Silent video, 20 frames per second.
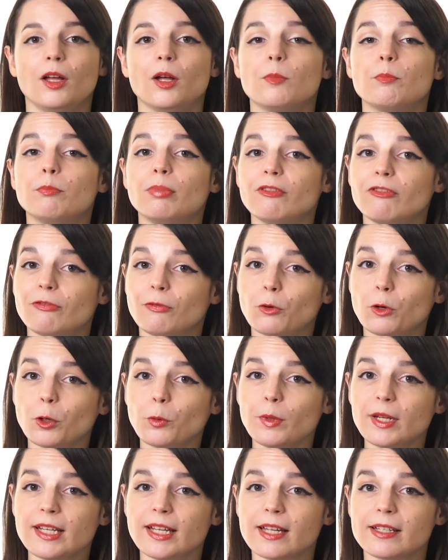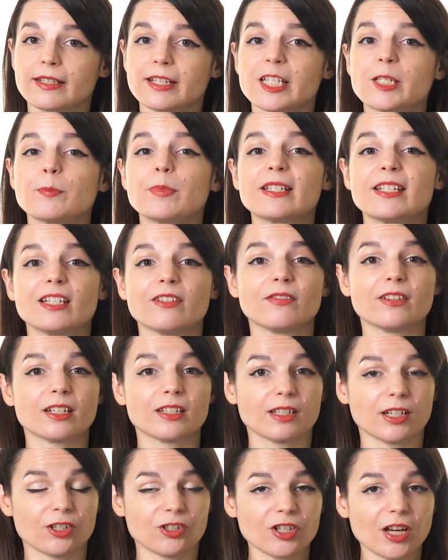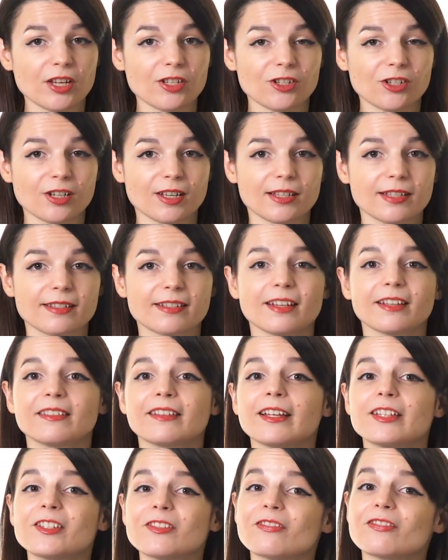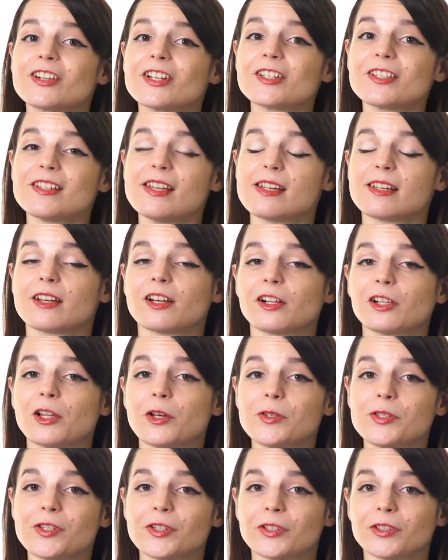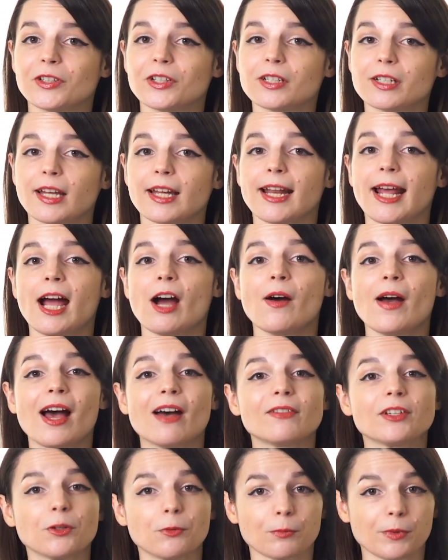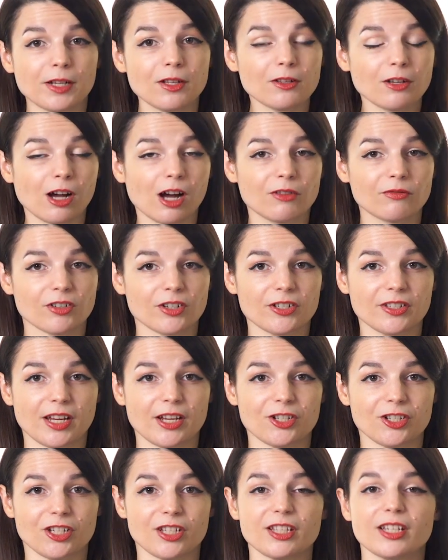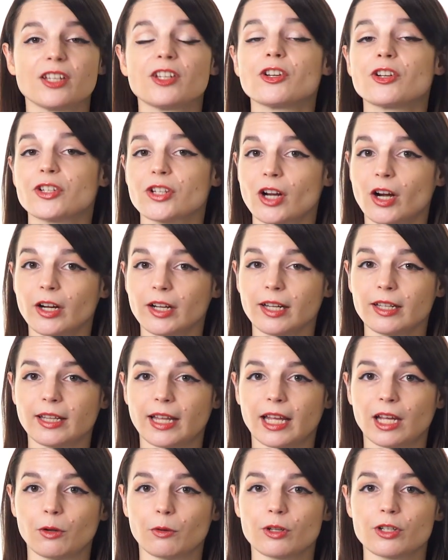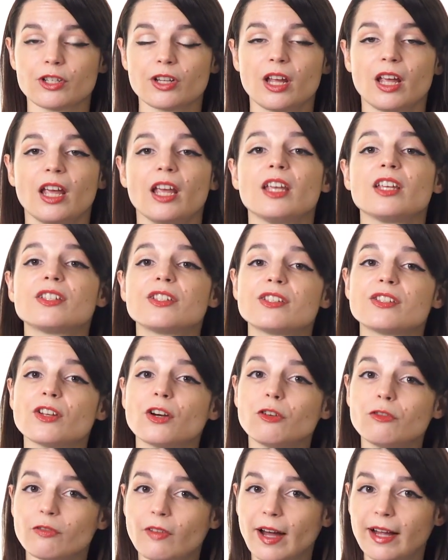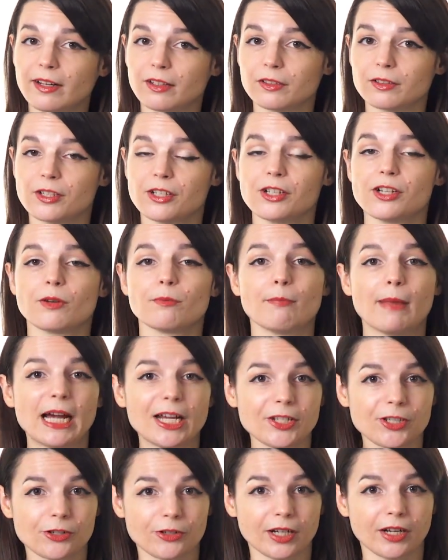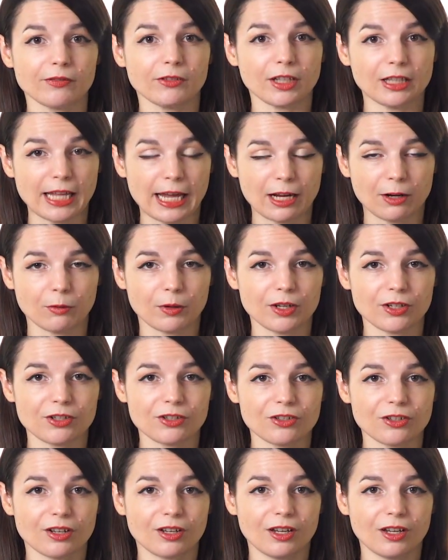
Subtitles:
Before we get to specific suggestions, let's first take a closer look at how having real conversations in your target language is so vital to your mastery of the language.